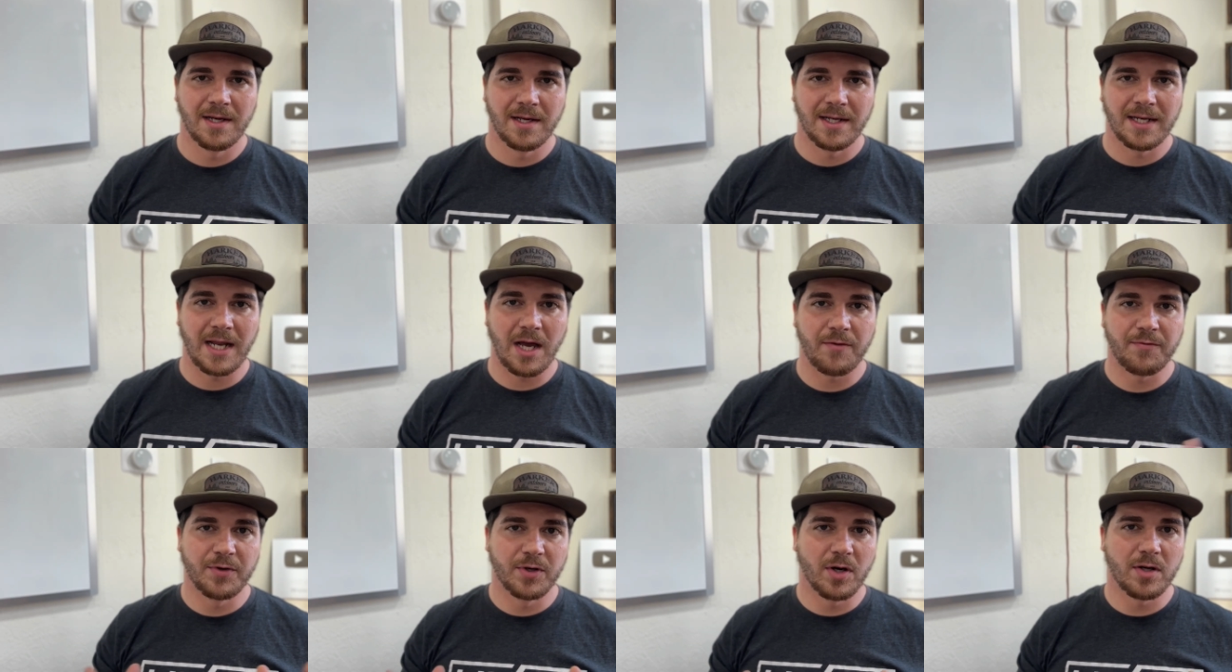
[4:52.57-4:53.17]
Now,
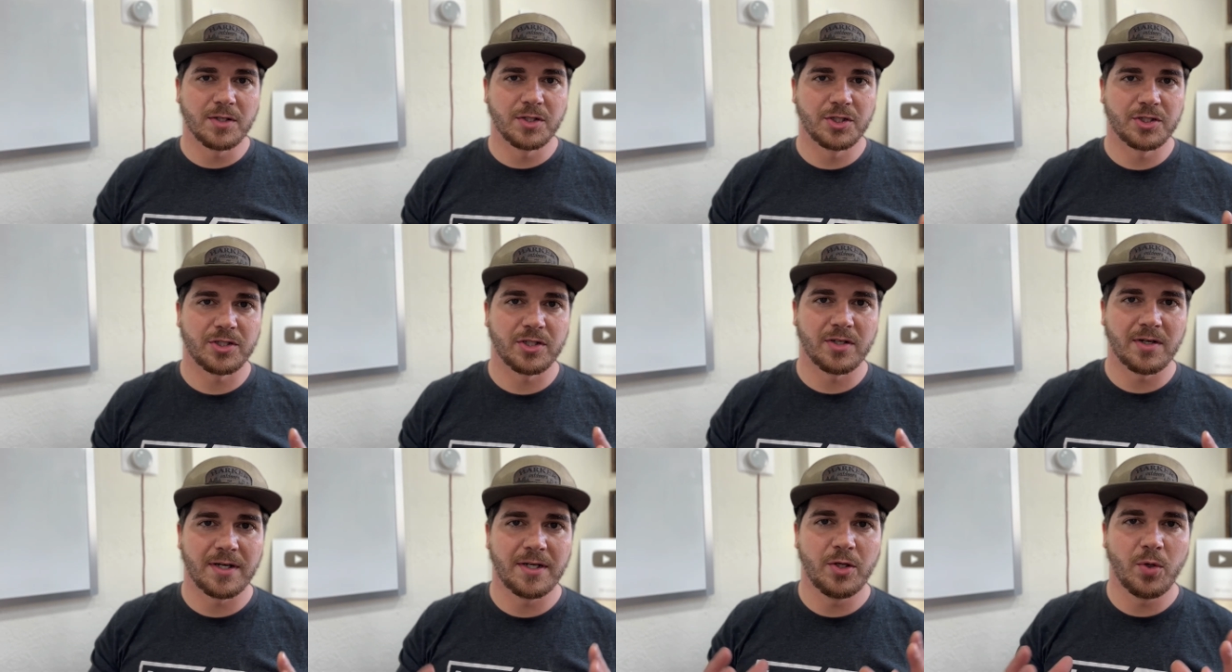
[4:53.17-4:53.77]
if you're
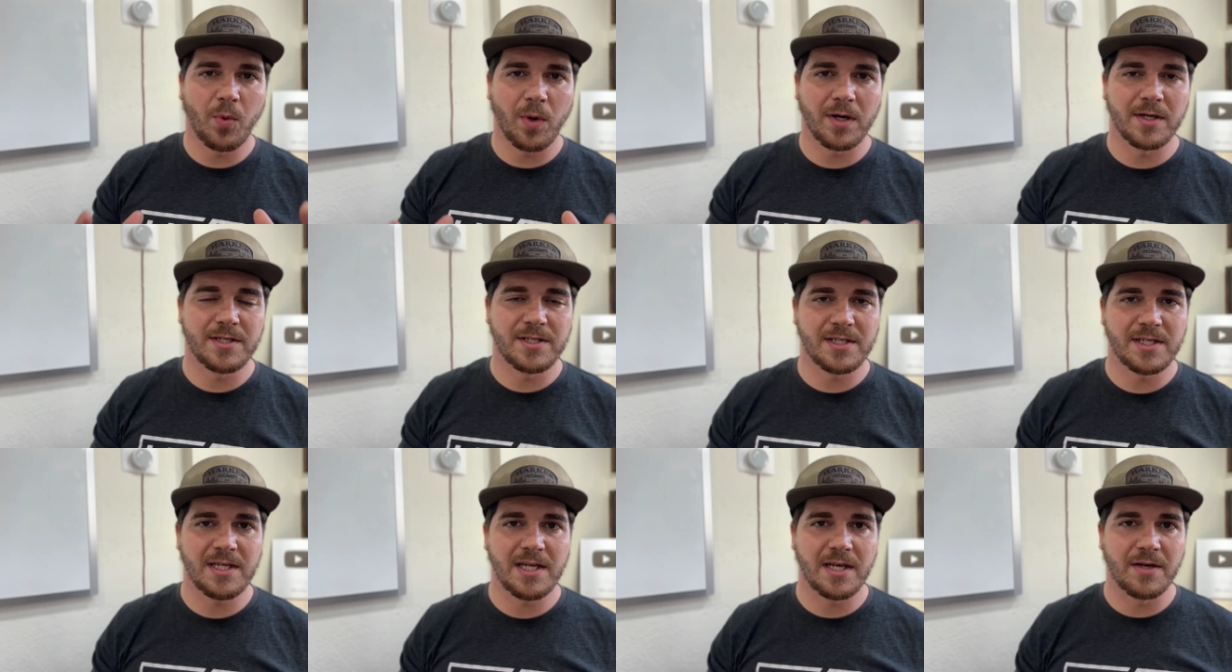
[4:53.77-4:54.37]
unsure and you wanna
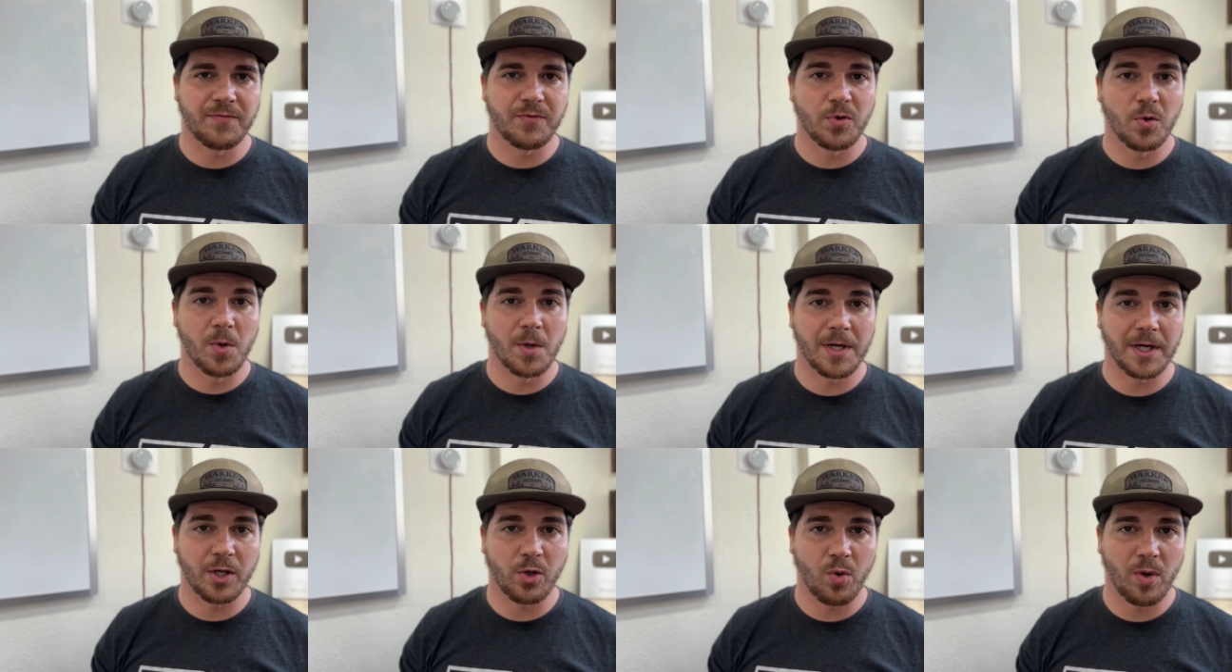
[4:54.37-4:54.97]
see if
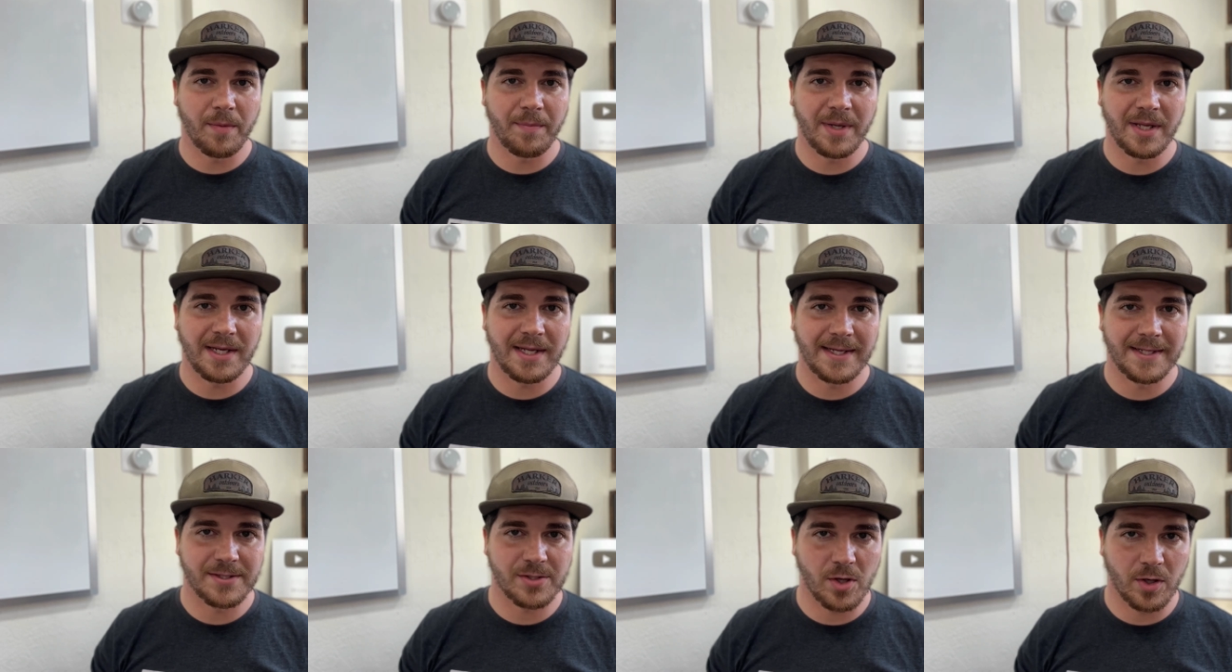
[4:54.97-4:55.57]
your equipment
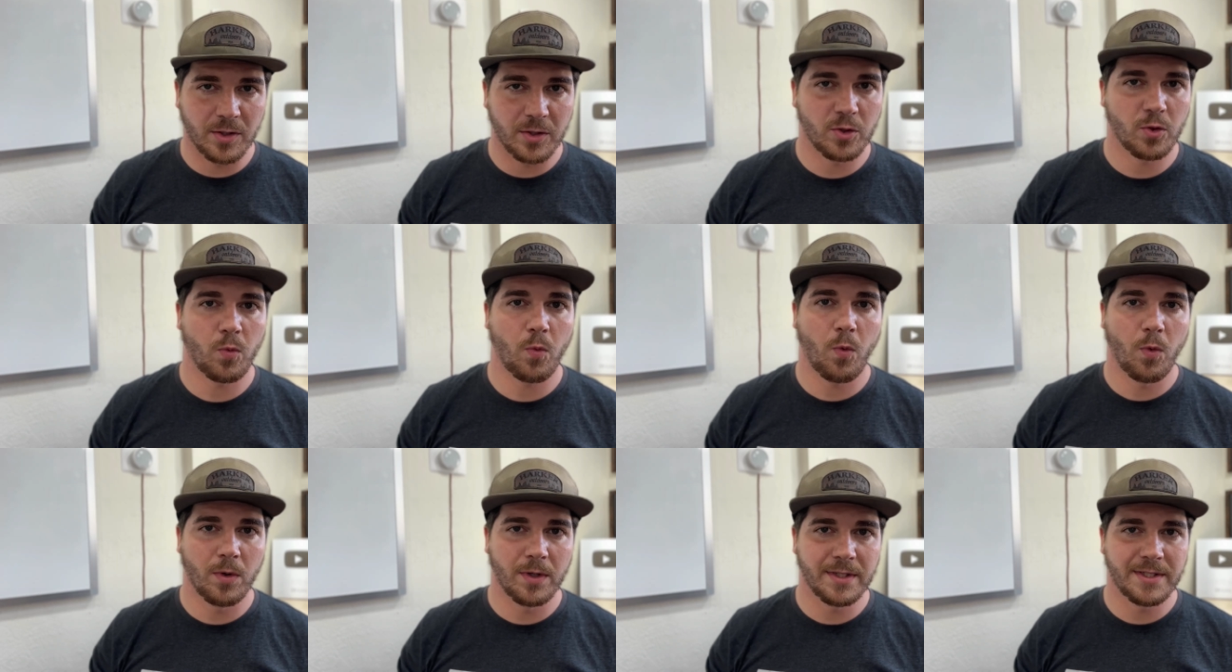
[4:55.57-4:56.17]
is under
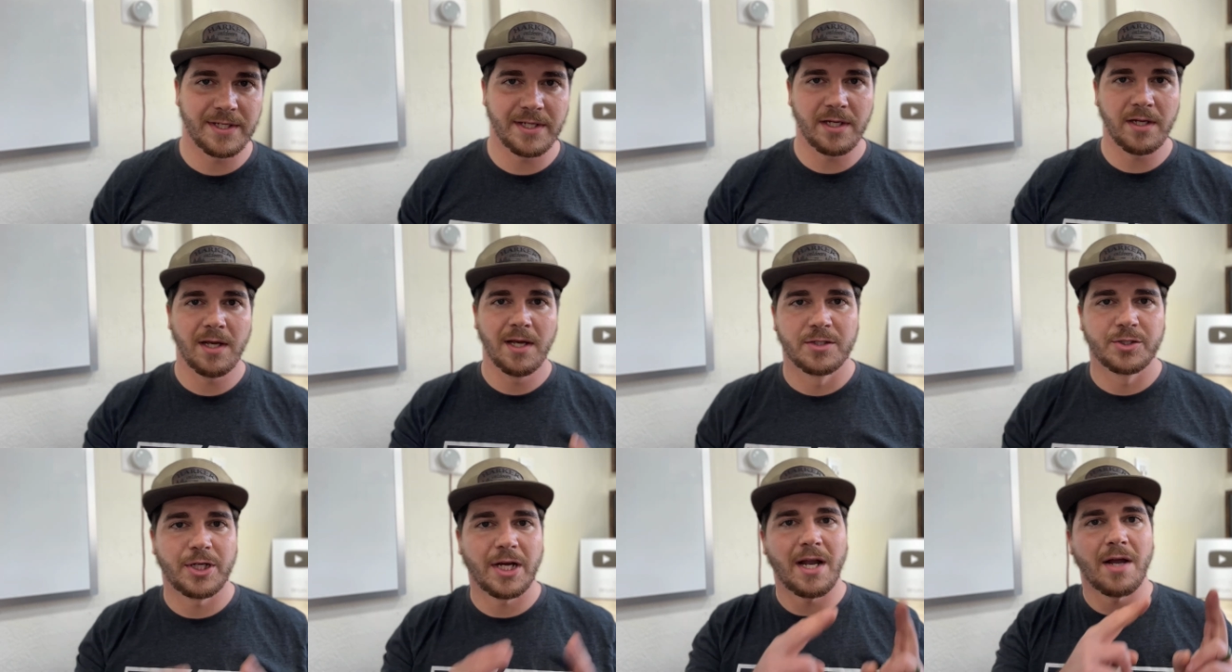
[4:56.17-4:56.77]
warranty,
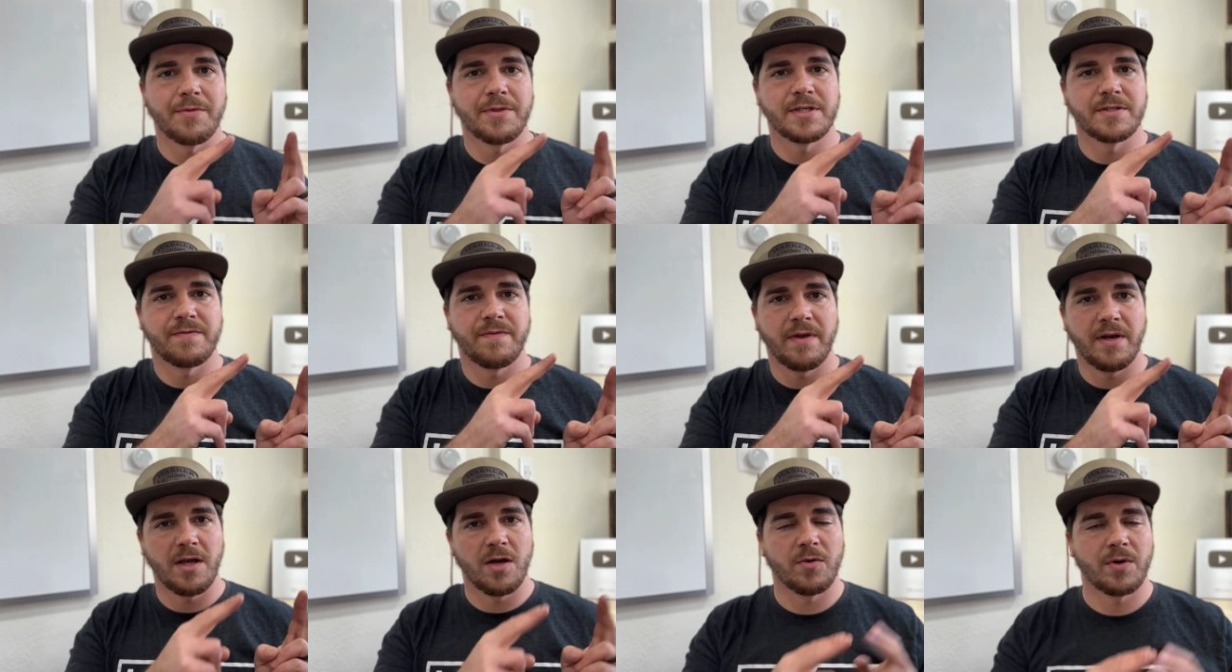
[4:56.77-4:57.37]
check out this
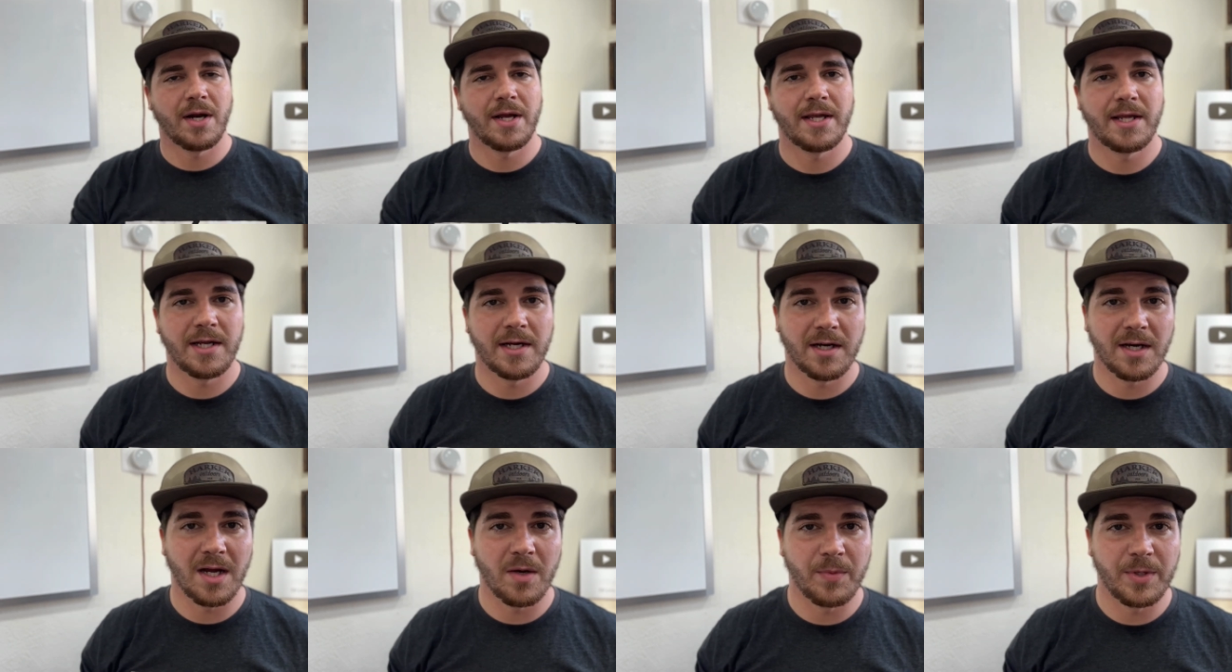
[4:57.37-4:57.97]
video right
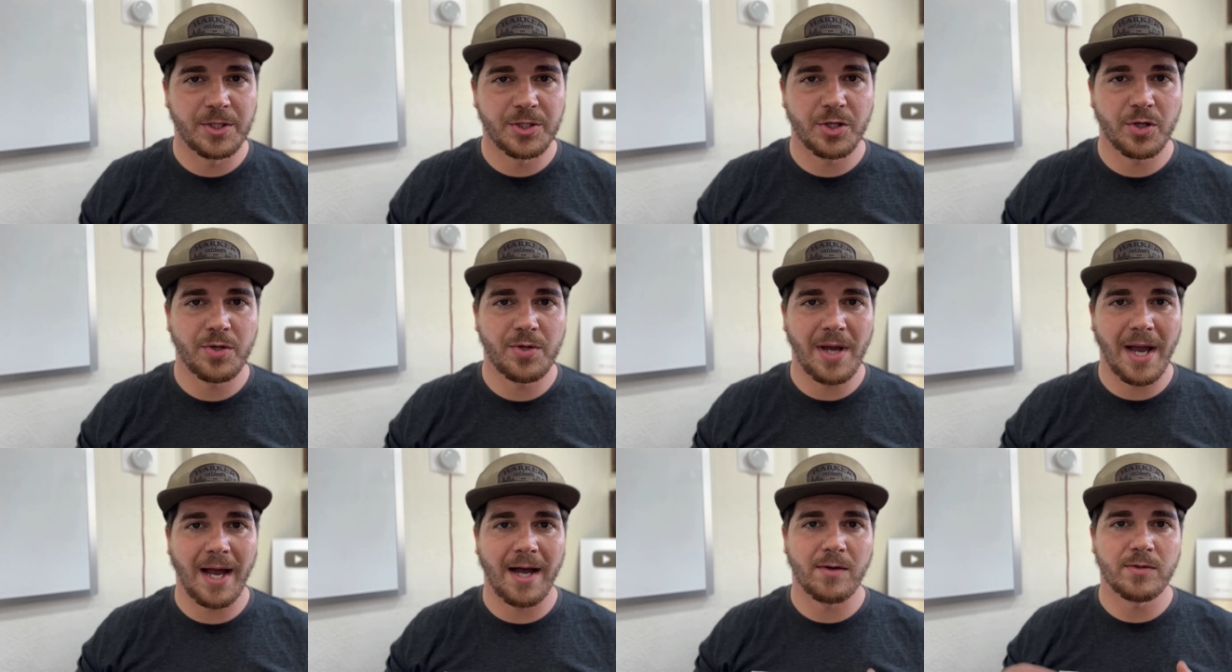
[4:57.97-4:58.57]
here and we show
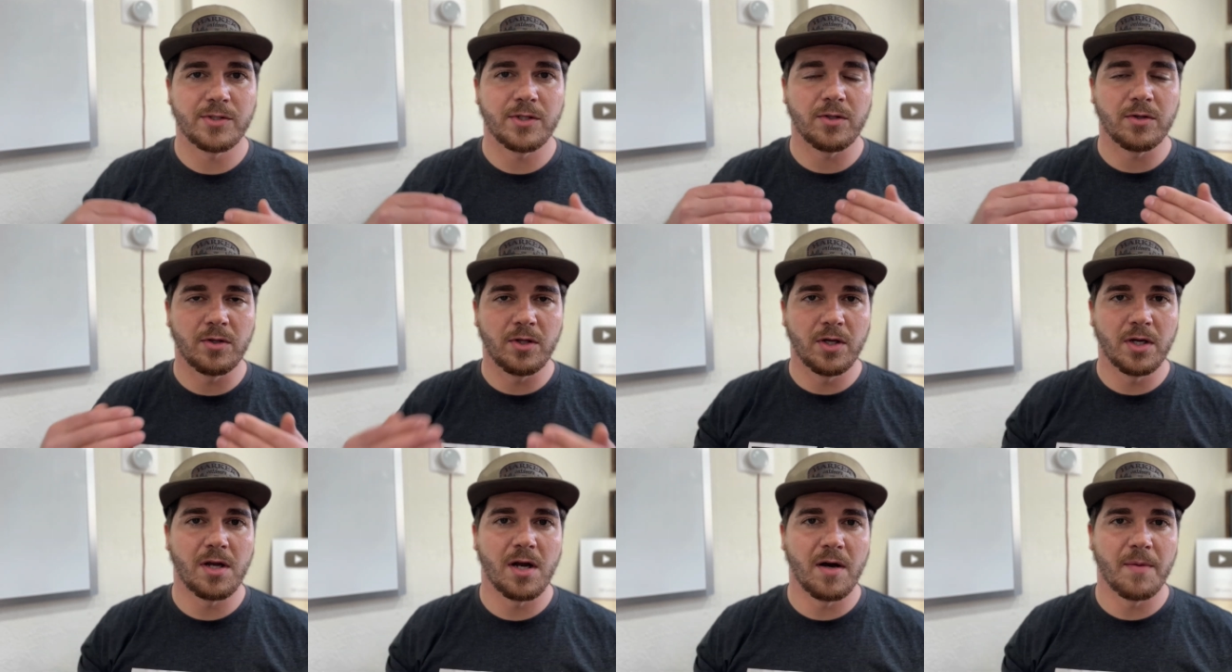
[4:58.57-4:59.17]
you how to
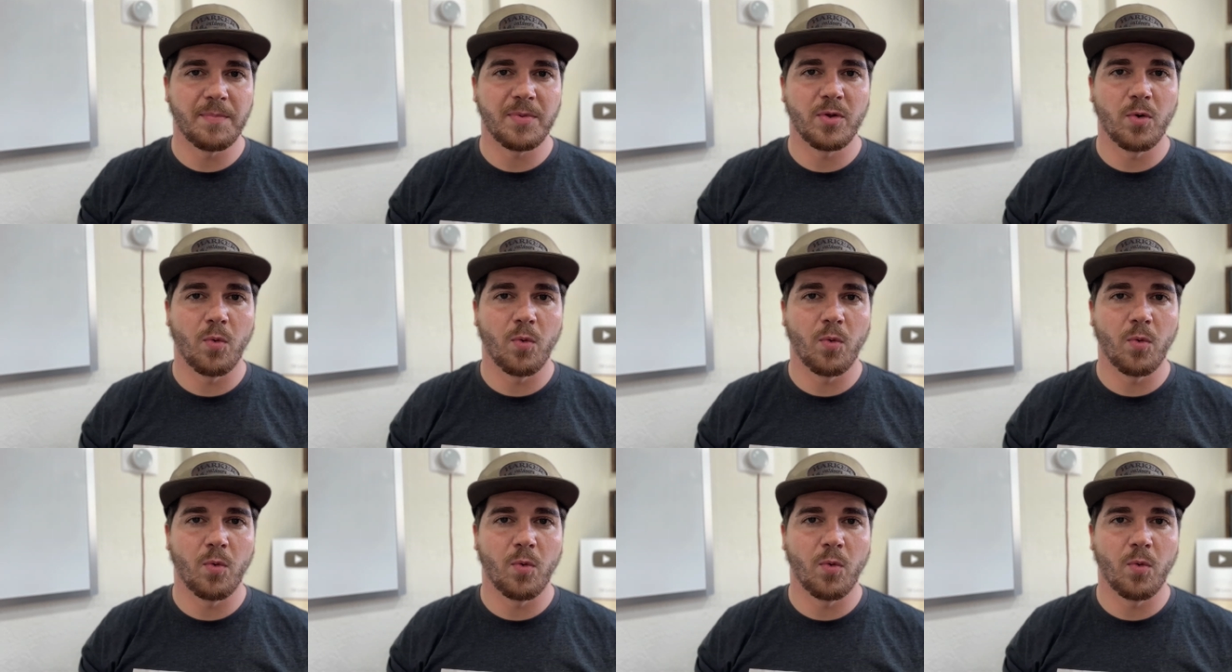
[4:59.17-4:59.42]
look up the